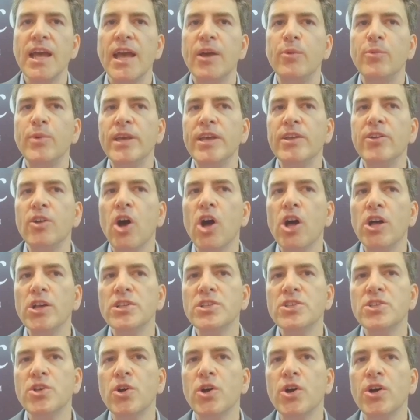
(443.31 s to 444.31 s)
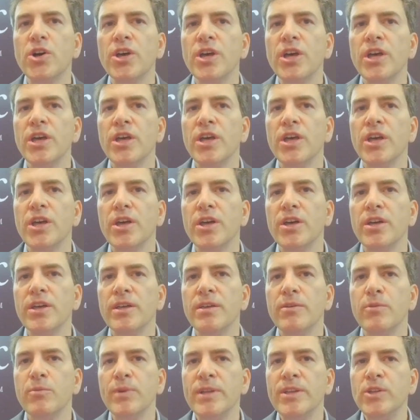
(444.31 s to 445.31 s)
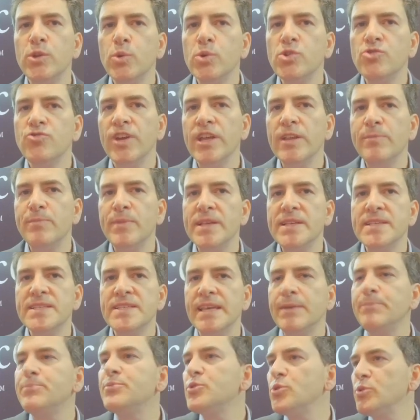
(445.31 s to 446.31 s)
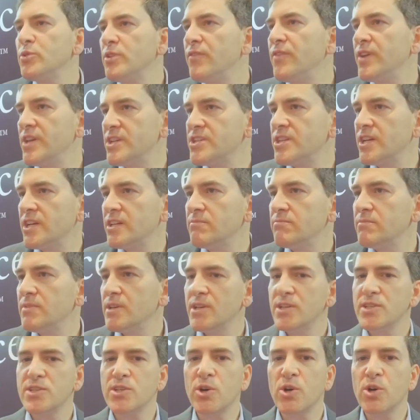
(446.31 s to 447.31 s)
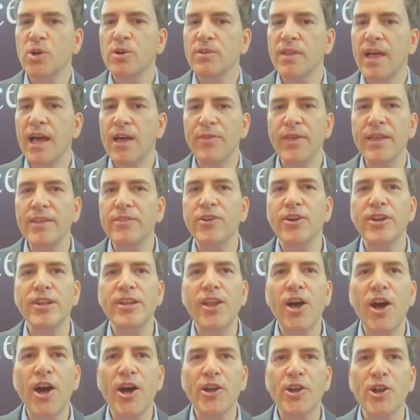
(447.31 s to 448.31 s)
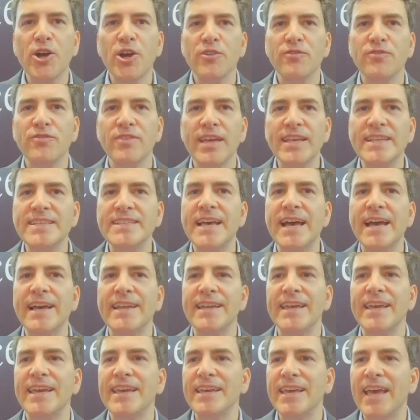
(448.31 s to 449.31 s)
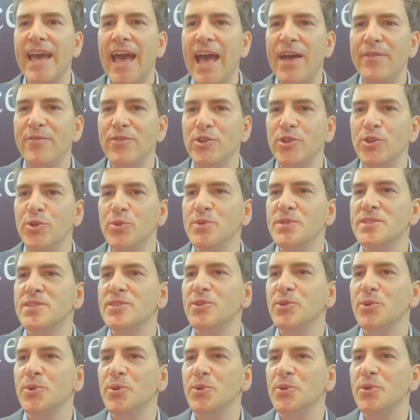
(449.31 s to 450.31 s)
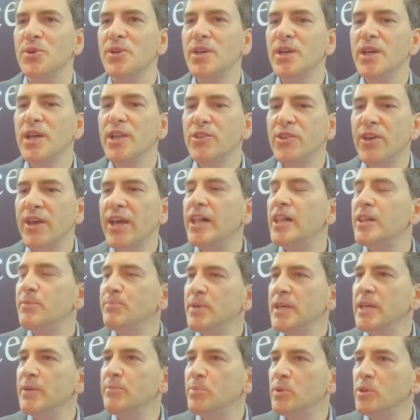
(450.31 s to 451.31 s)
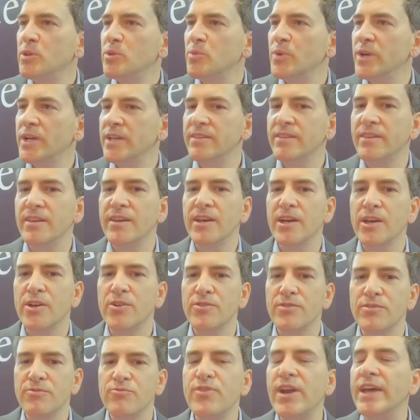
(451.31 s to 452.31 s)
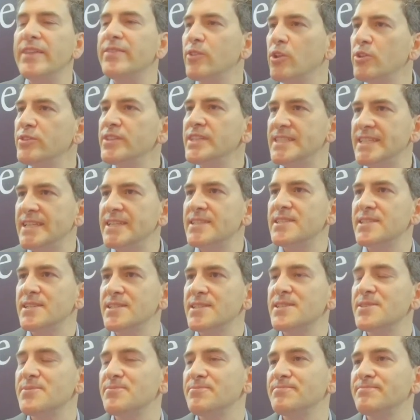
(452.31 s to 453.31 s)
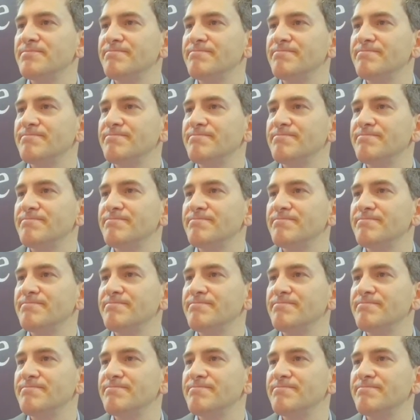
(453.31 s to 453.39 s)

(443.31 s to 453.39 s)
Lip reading: and we can also, with new treatments, improve the vision. So I think there are a lot of exciting avenues to help people with retinal diseases.